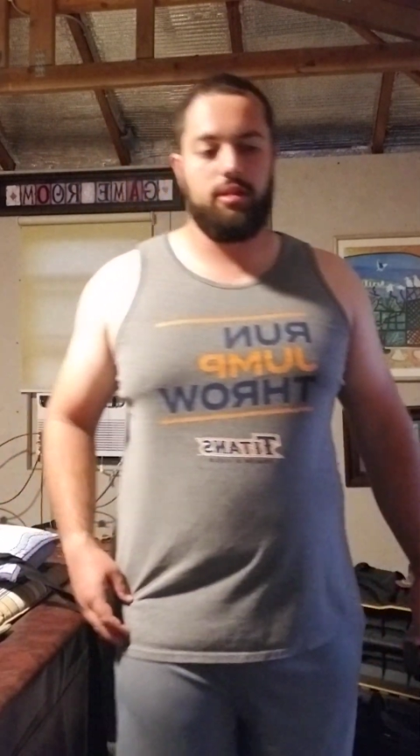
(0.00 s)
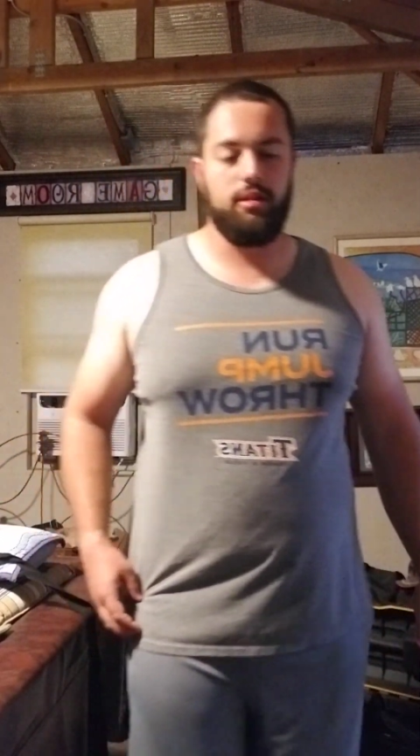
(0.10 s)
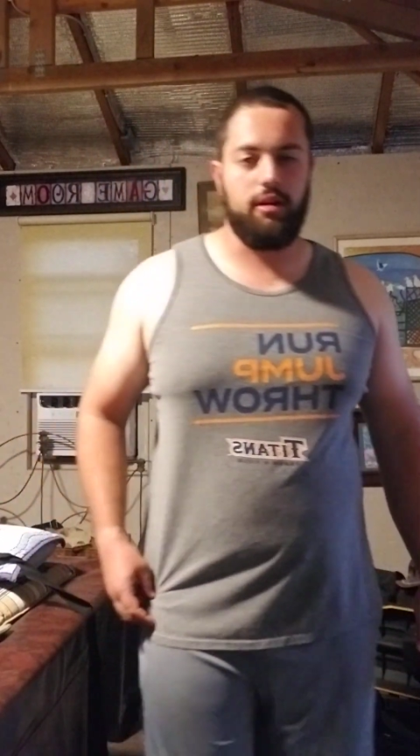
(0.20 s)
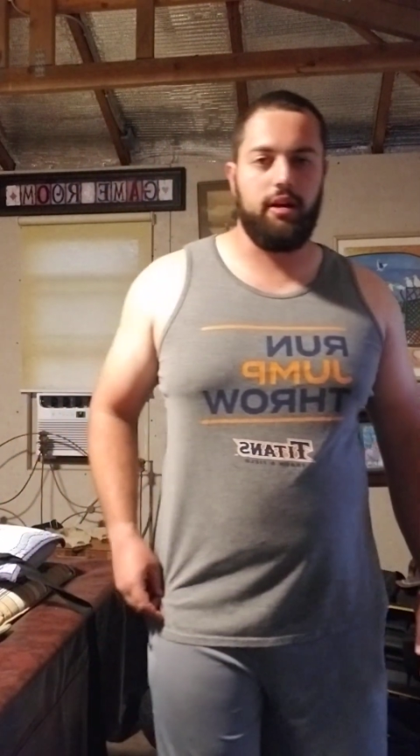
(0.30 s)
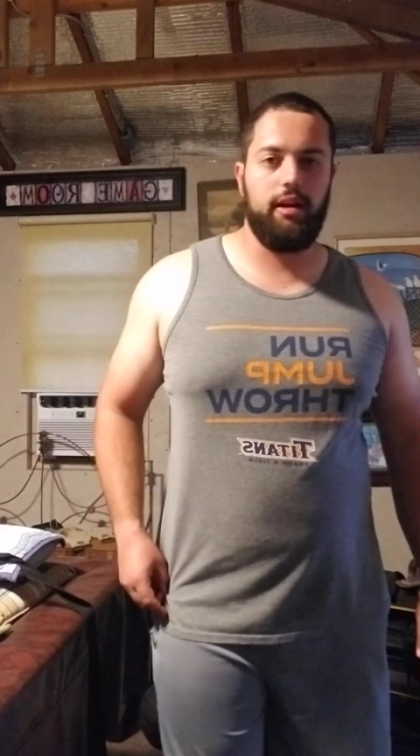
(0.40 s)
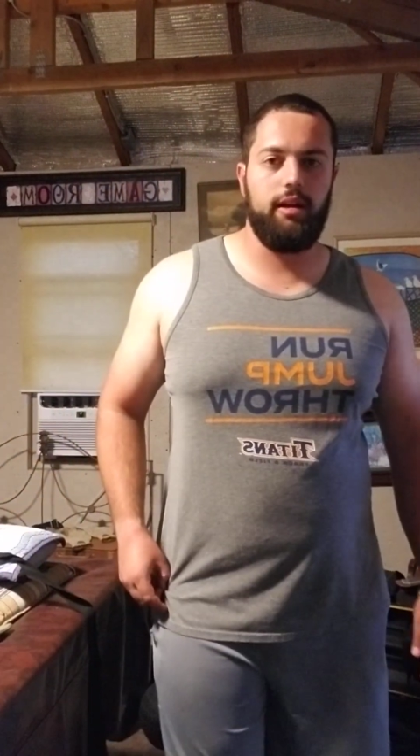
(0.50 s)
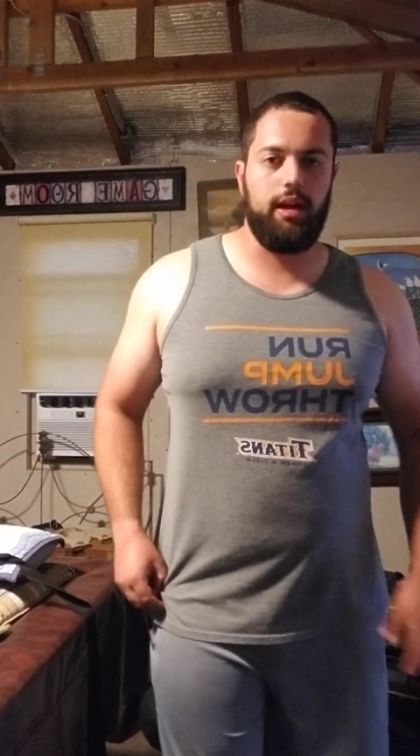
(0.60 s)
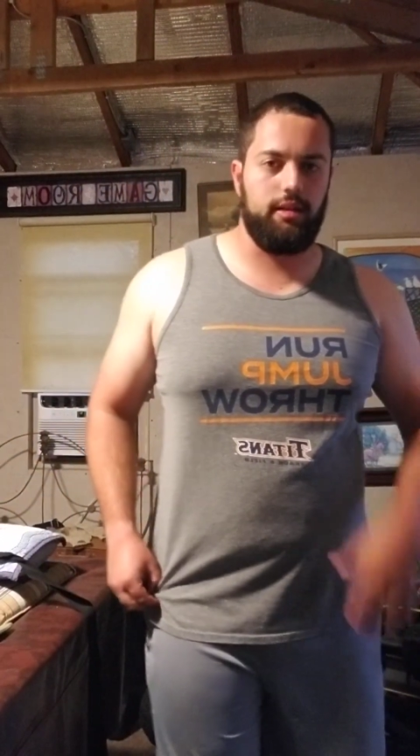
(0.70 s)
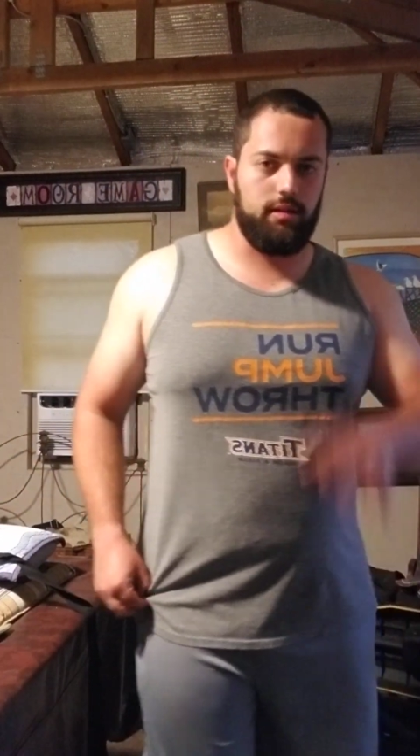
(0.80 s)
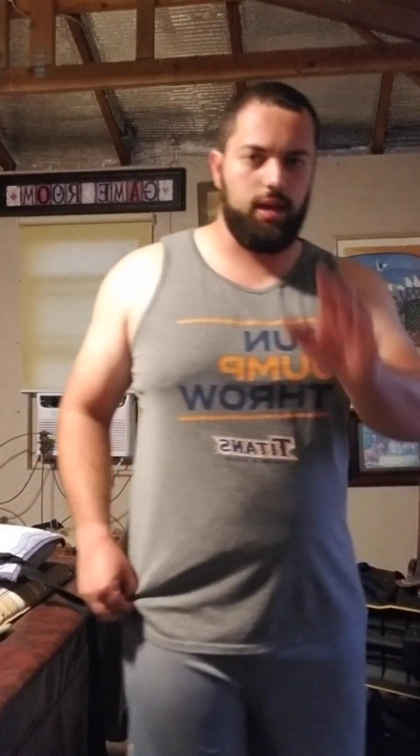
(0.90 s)
all right?
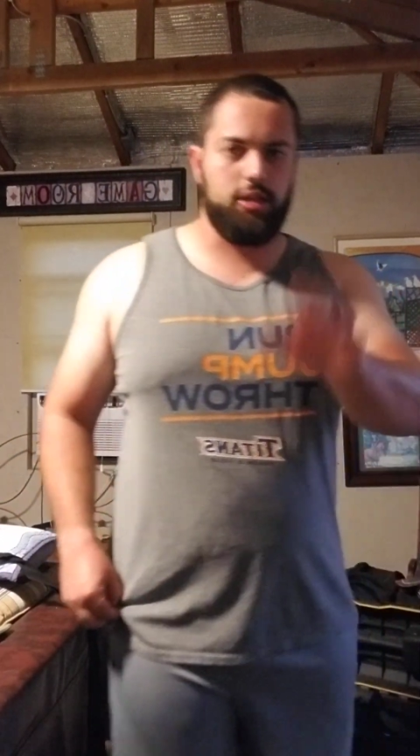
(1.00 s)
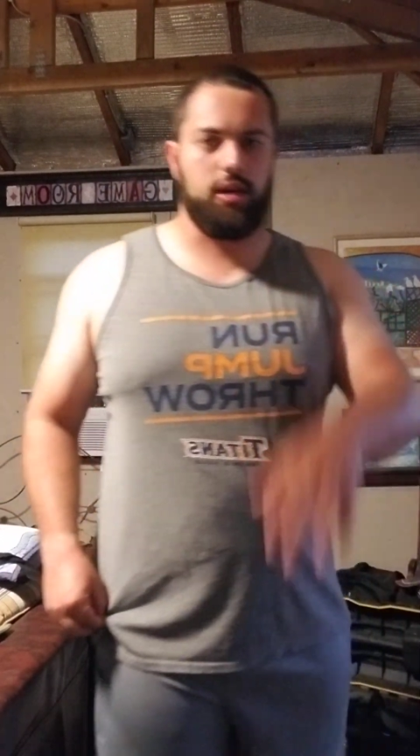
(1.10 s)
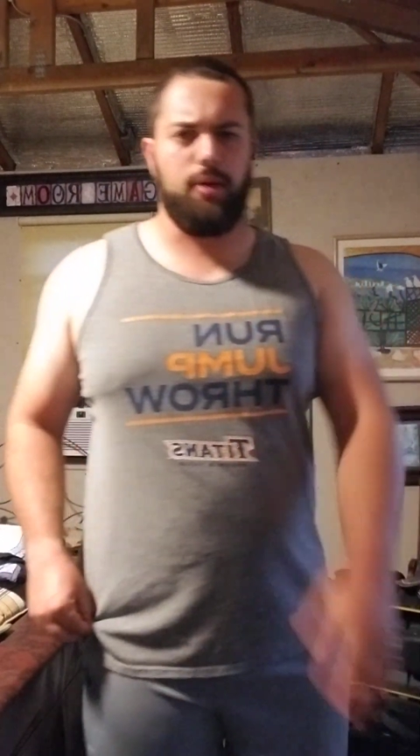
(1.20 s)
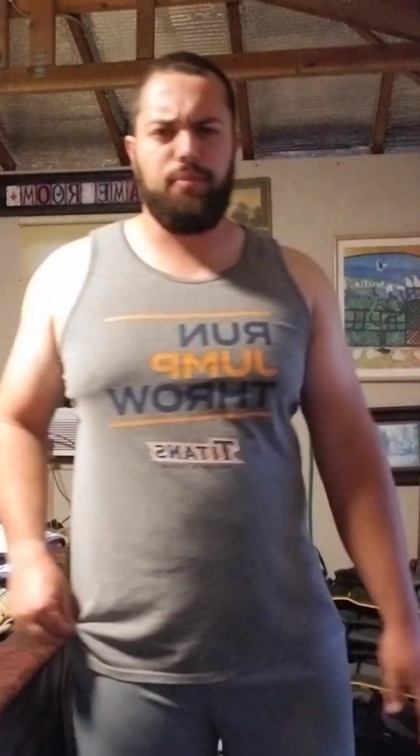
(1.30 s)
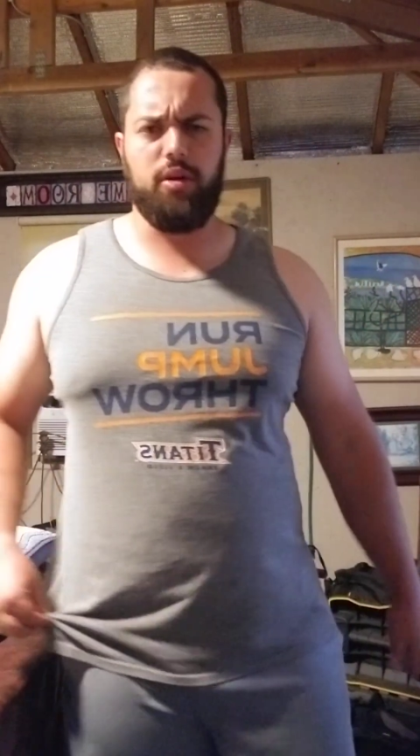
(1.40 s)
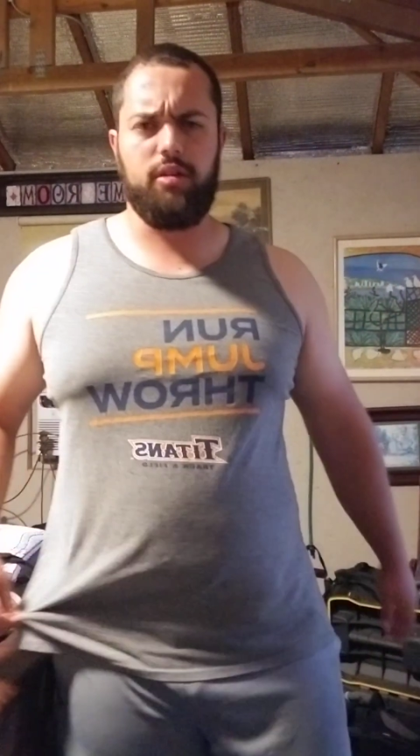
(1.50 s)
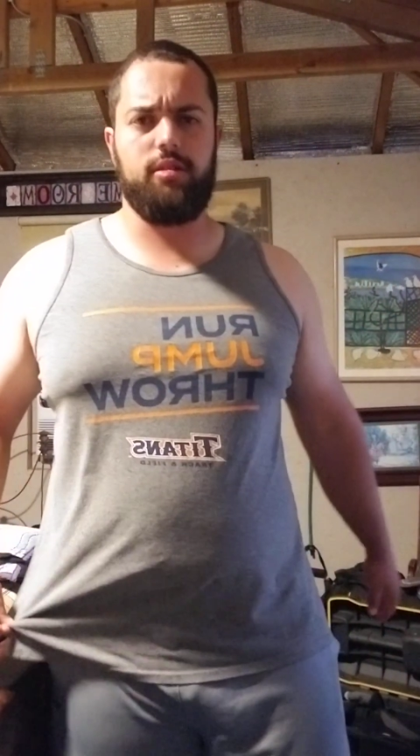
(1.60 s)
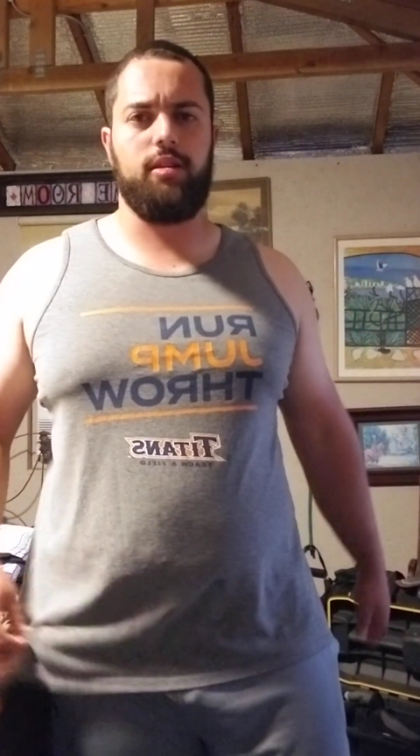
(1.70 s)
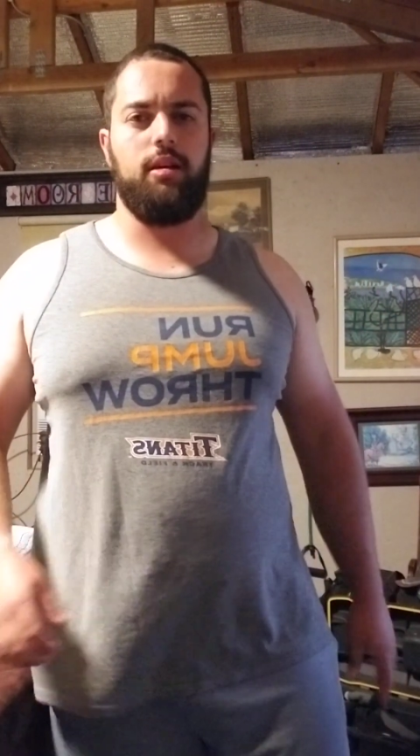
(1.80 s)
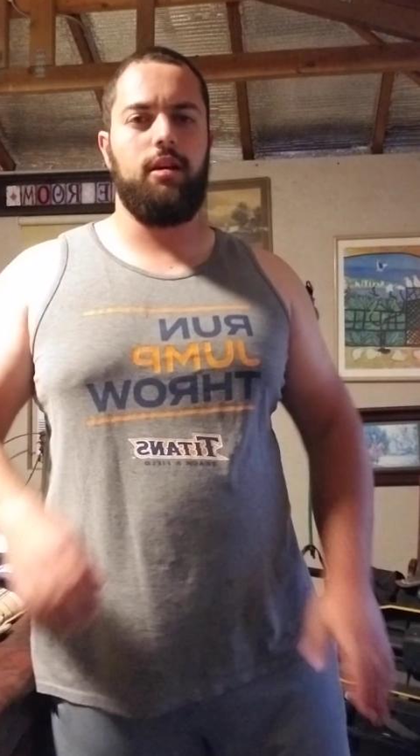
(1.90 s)
And shot putters.